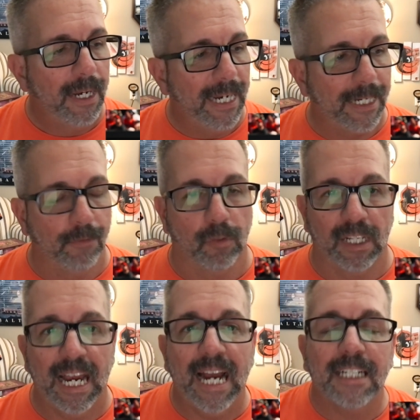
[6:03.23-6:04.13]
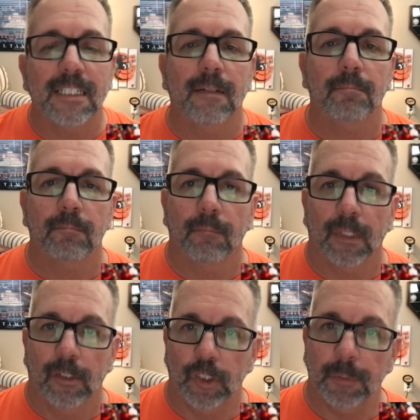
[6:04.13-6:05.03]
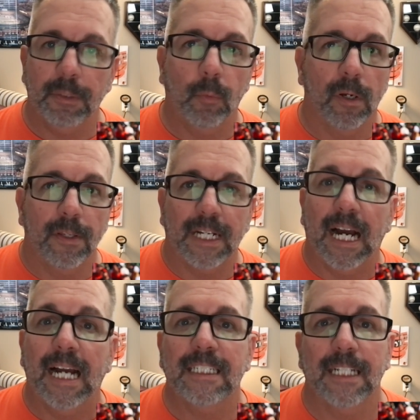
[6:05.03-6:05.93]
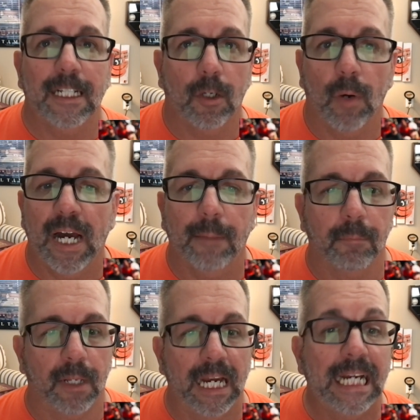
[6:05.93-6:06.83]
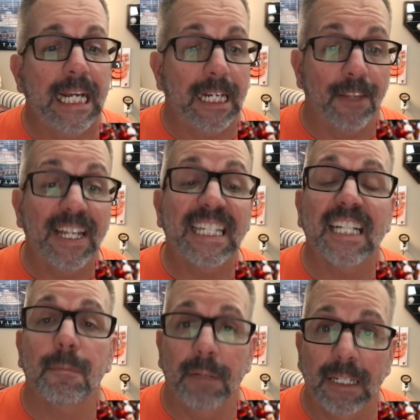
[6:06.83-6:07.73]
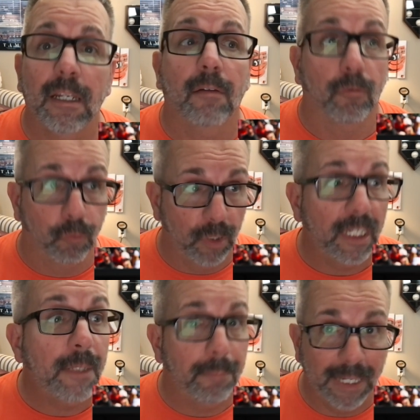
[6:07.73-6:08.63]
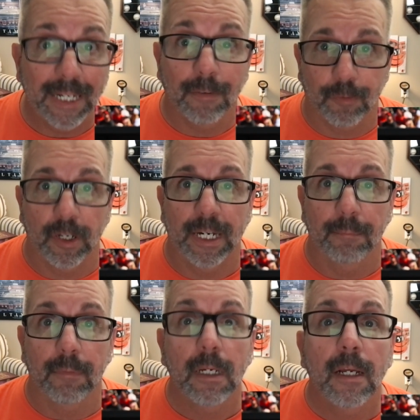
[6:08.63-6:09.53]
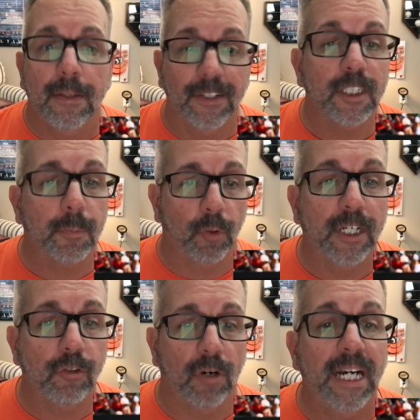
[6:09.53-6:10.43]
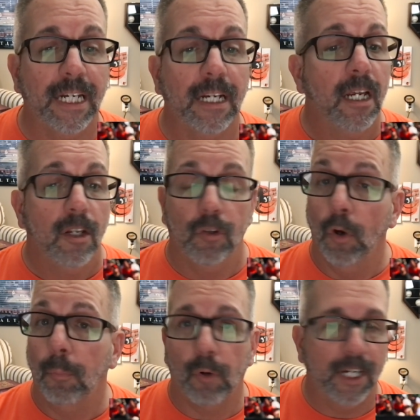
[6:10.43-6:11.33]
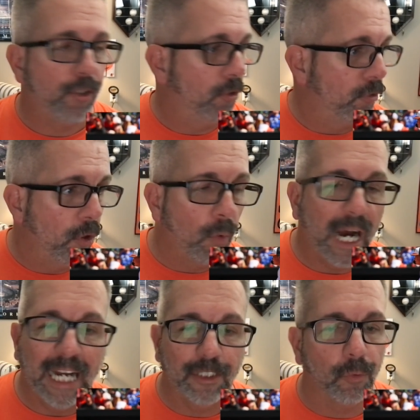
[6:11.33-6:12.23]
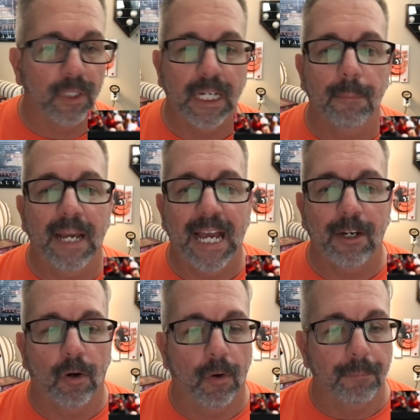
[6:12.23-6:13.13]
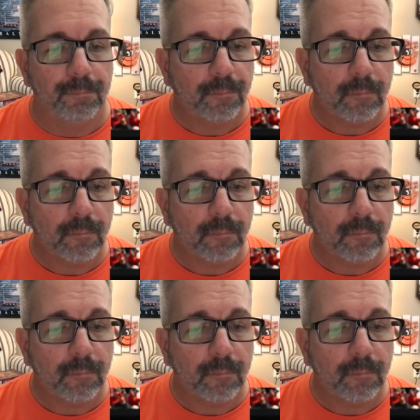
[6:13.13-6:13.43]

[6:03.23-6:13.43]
He can relax, just be one of the guys and go out and play. And I think that's been really big for him this spring training. No pressure, no eyes on him at all.